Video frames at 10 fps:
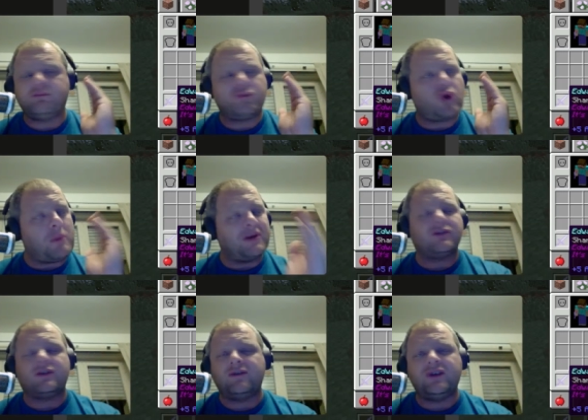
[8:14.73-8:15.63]
comment
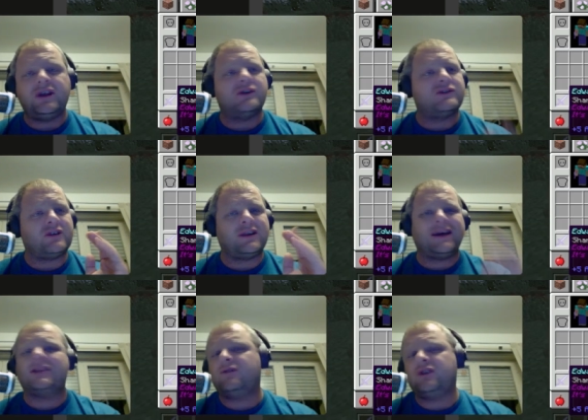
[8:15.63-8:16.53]
on the video, still
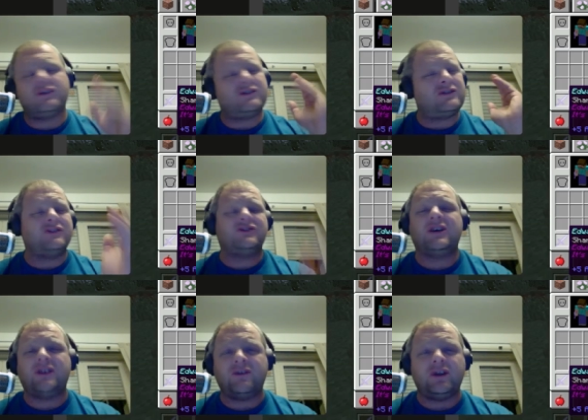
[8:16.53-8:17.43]
like the video, still
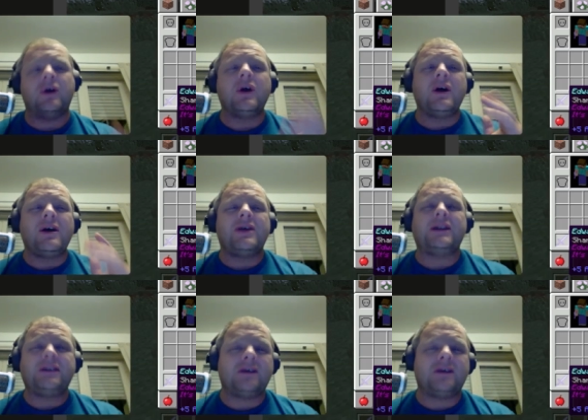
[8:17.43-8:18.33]
share the video.
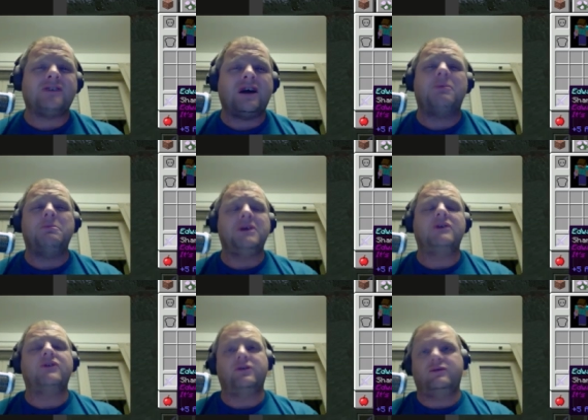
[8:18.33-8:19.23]
That does help me
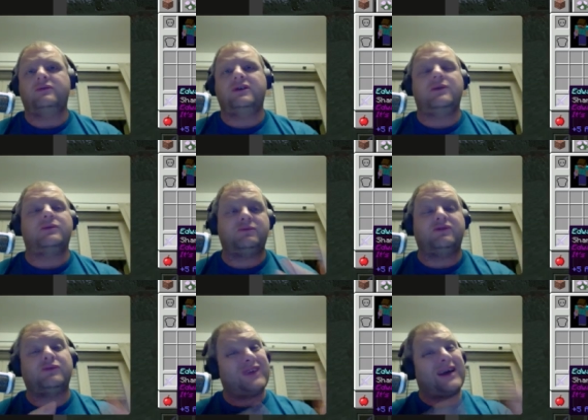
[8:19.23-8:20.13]
grow. Okay,
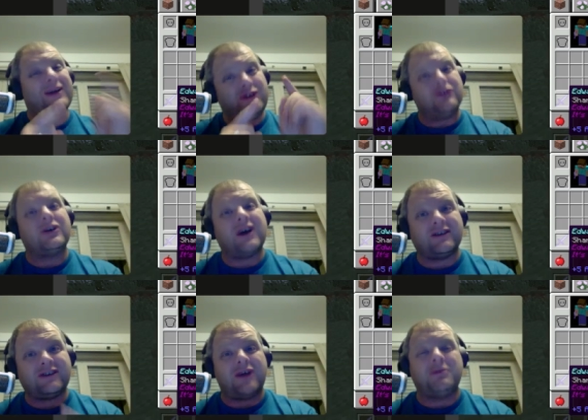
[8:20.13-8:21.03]
because without you
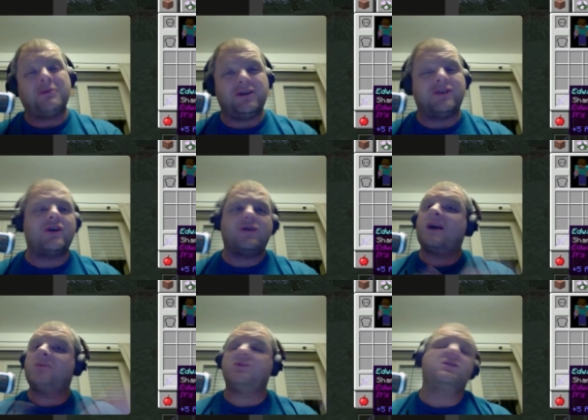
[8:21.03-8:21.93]
guys helping me grow,
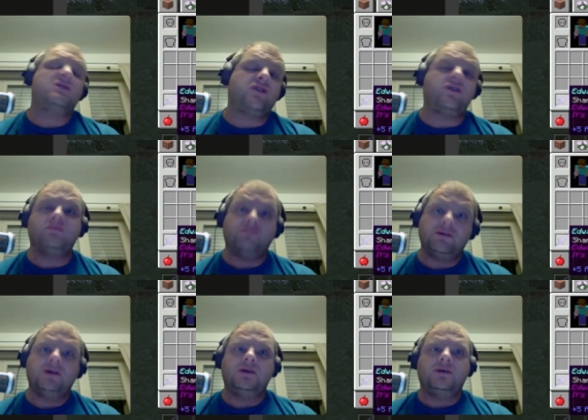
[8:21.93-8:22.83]
I'm not going to grow.
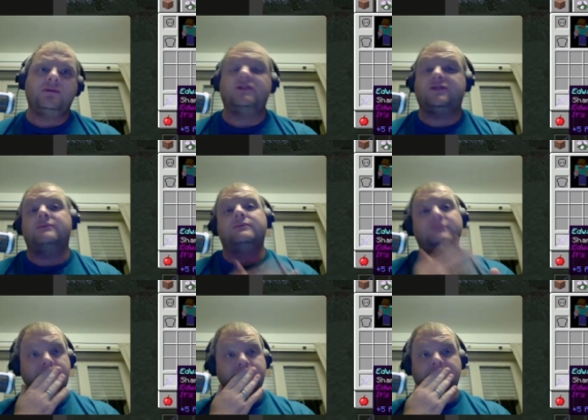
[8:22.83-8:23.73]
Which,
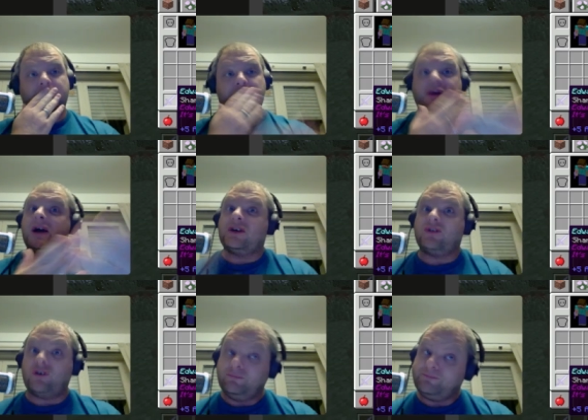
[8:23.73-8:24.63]
the bigger I
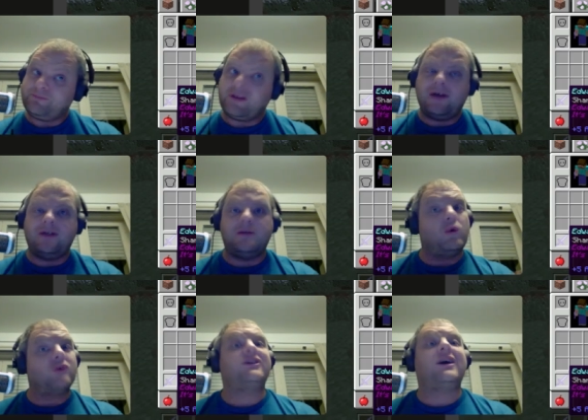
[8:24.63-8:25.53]
grow, the
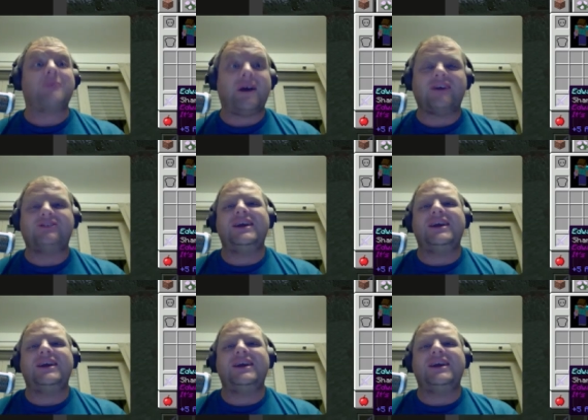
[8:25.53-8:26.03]
more time I actually